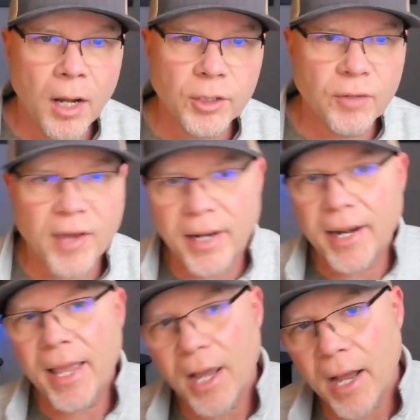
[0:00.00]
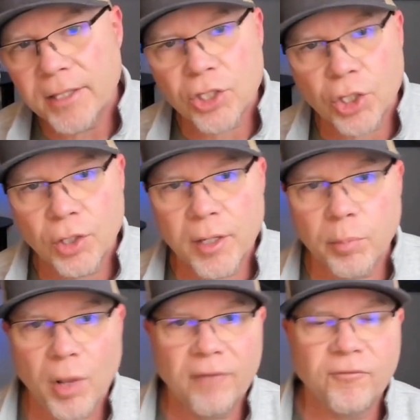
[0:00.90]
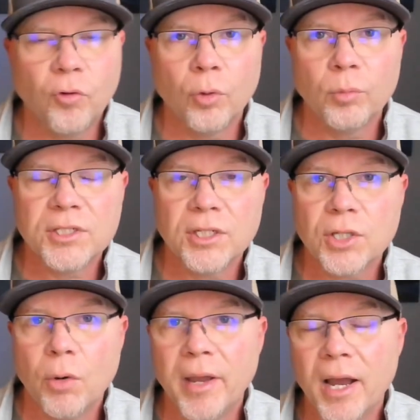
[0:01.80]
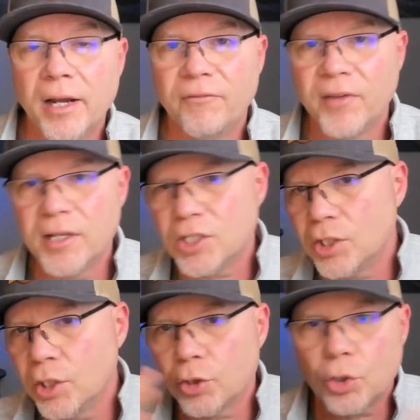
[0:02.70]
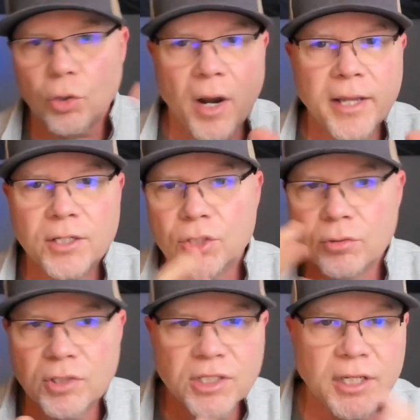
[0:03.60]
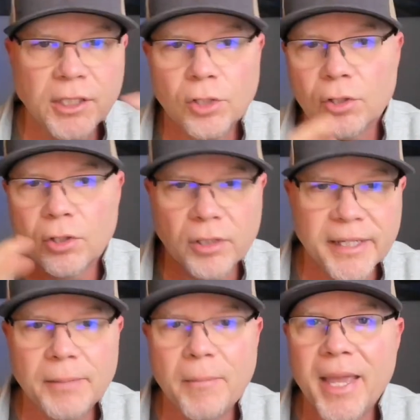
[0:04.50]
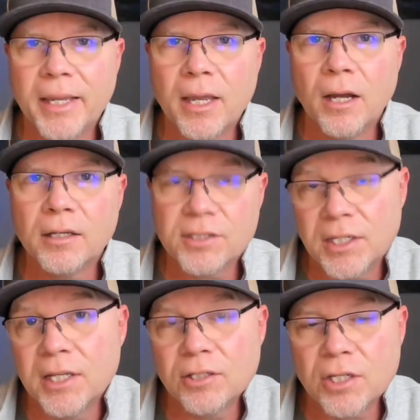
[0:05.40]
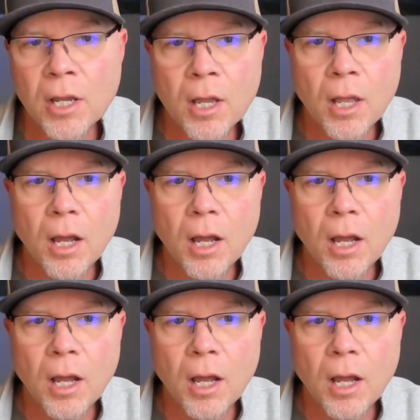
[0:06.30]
you've got an AI security platform with Cisco AI Defense, and you're trying to singularly make sense